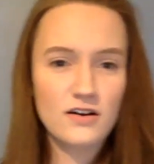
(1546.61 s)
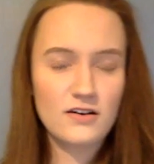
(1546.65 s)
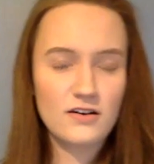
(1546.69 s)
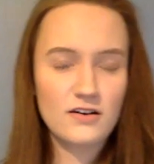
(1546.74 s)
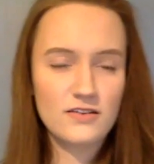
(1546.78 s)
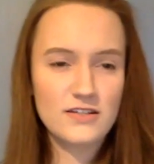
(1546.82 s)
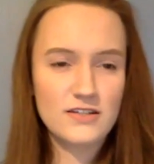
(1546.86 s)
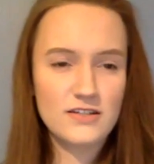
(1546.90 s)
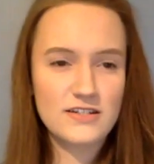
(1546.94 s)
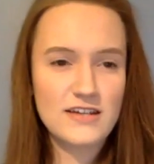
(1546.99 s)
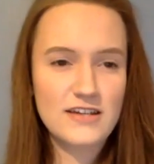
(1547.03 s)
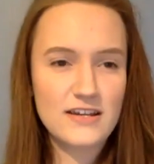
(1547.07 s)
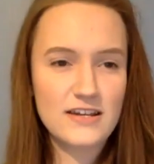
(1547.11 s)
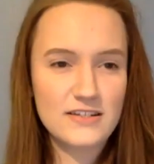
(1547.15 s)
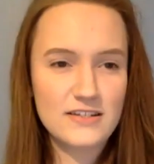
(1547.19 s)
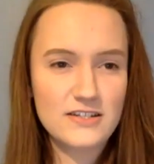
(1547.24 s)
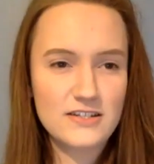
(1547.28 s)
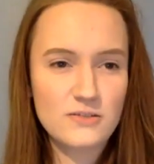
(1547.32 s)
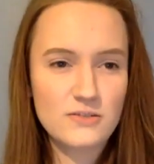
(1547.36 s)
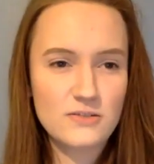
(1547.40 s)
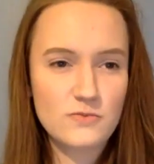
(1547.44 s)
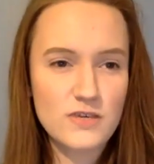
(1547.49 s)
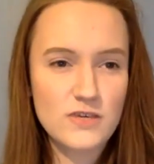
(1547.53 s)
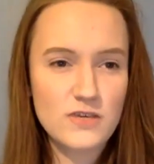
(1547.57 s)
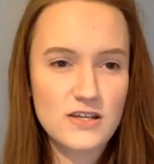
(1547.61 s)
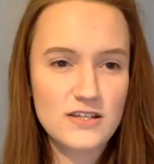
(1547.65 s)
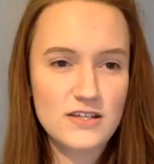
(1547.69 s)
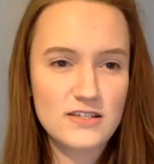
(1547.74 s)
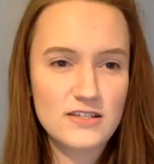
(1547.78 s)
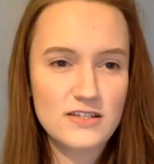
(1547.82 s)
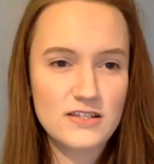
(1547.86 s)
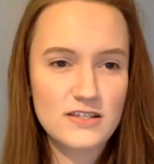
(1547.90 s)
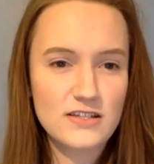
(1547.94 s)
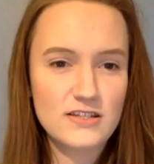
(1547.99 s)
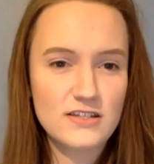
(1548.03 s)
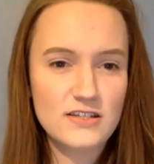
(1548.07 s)
this next piece
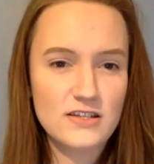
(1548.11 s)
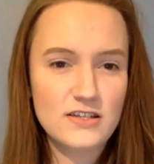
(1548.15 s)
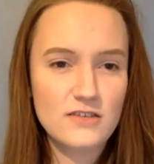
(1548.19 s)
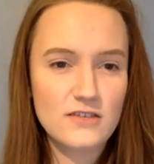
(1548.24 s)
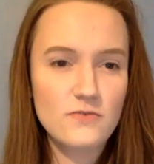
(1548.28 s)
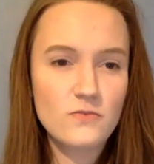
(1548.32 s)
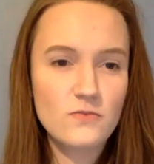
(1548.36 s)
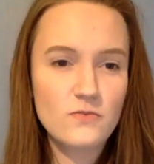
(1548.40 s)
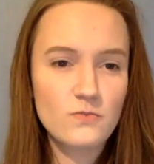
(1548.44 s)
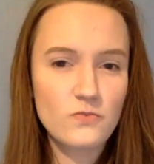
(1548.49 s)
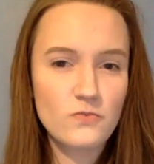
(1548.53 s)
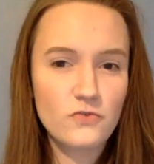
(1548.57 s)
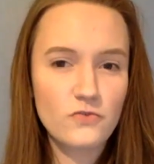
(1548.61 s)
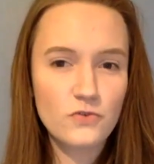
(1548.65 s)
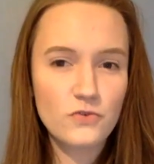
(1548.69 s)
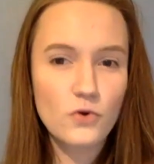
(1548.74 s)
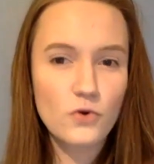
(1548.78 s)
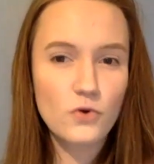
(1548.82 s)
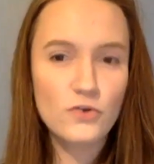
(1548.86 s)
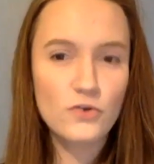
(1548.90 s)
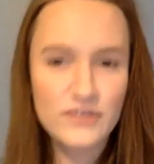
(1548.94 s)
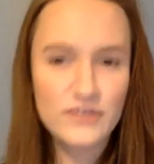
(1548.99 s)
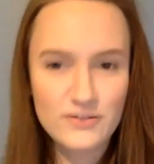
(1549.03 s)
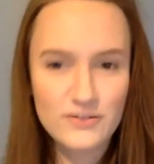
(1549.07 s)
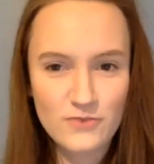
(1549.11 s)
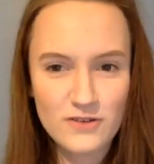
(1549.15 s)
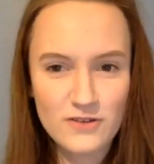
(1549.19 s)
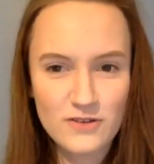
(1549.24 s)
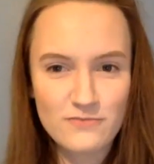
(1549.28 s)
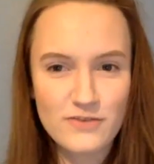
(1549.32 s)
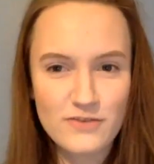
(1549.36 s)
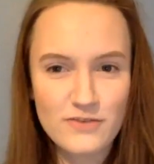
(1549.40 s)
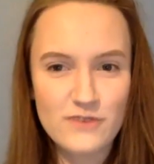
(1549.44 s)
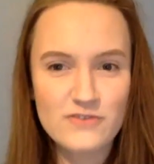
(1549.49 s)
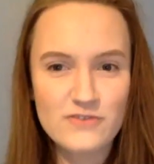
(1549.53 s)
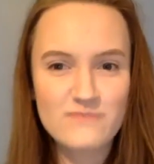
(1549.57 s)
is a 4-in-1
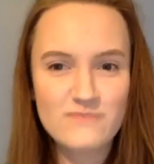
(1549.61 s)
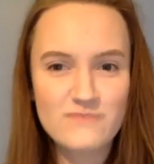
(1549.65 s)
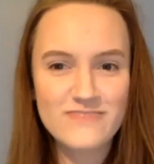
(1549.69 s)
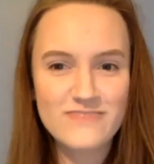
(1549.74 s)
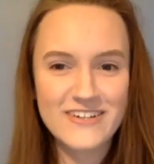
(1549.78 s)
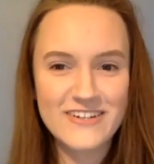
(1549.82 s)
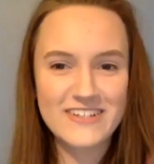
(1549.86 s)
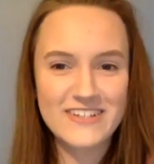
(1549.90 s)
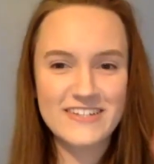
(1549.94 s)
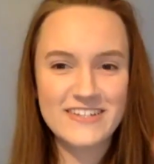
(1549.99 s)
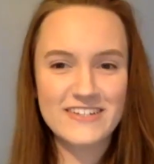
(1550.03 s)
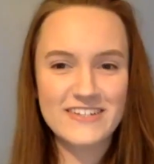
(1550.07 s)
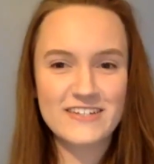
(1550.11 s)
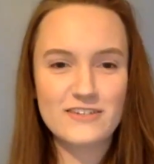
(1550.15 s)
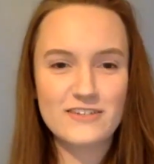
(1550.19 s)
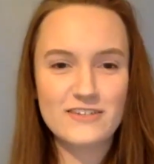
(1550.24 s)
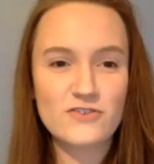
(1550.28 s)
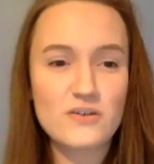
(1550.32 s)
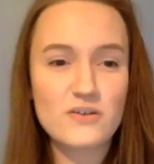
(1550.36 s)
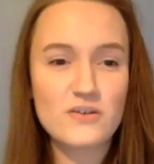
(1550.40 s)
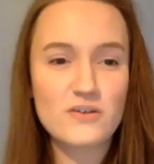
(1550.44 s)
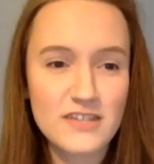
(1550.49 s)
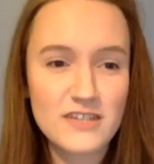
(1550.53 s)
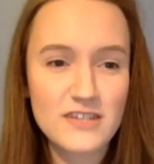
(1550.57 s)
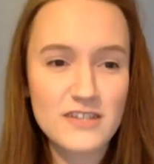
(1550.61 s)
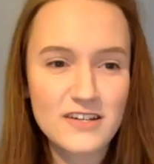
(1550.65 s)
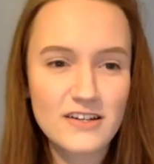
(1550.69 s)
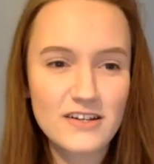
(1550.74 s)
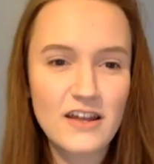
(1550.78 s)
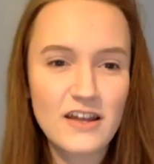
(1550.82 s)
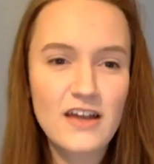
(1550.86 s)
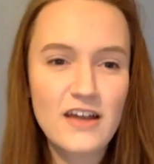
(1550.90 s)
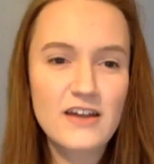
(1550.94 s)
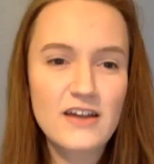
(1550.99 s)
poem because it's a triptych.